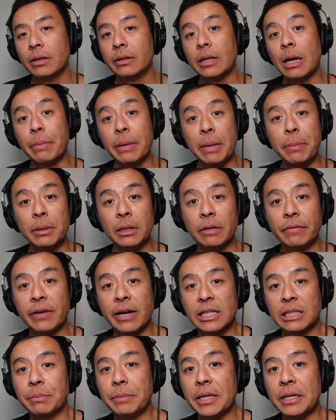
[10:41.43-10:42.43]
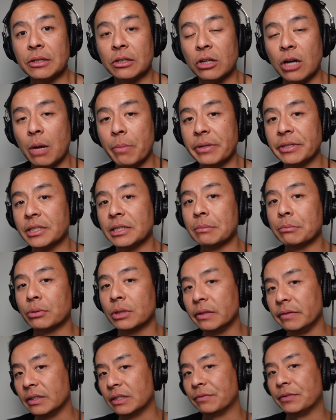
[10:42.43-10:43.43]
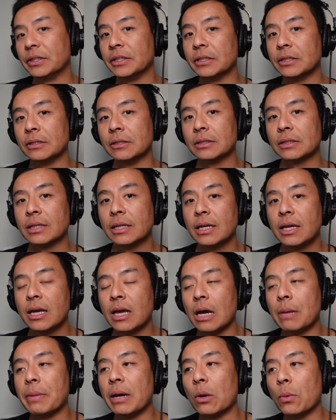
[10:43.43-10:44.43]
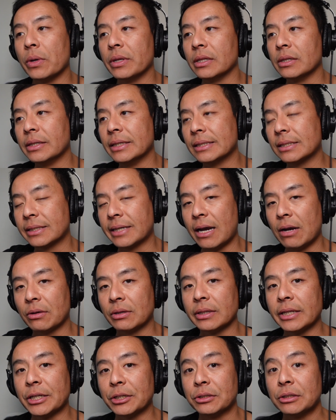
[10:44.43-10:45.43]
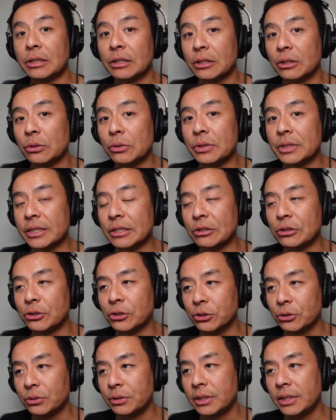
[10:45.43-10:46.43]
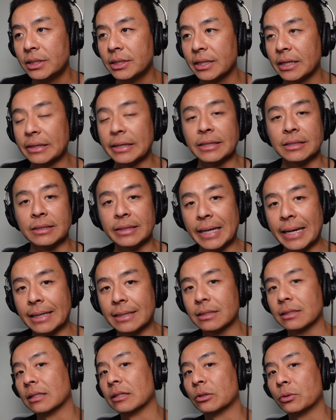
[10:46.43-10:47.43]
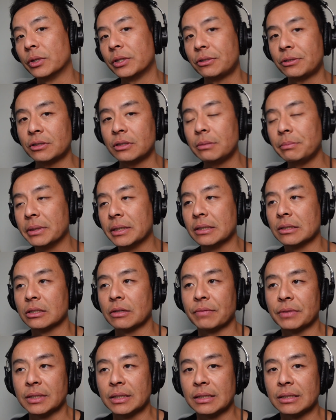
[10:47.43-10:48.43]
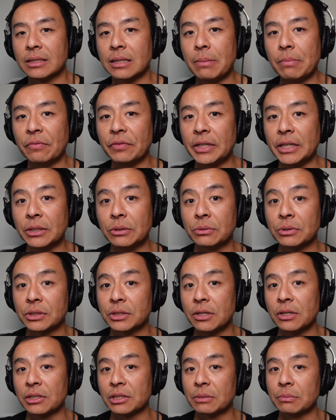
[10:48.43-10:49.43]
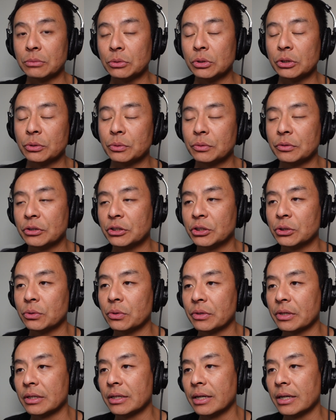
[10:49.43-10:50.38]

Now, people have asked me in the comments in previous videos about whether this calculation includes insurance, and that's an excellent question because obviously some vehicles cost more to insure than